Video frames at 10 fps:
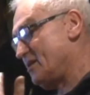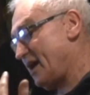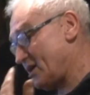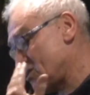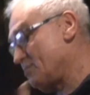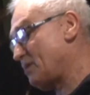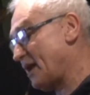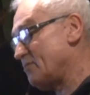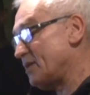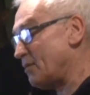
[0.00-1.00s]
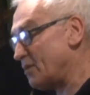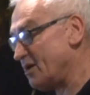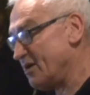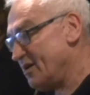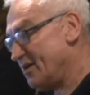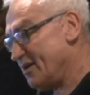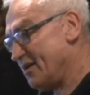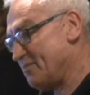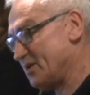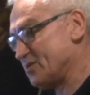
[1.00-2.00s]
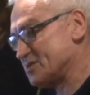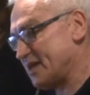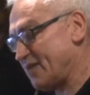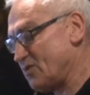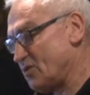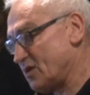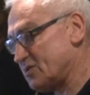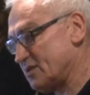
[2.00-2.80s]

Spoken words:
actually blame them, because they haven't got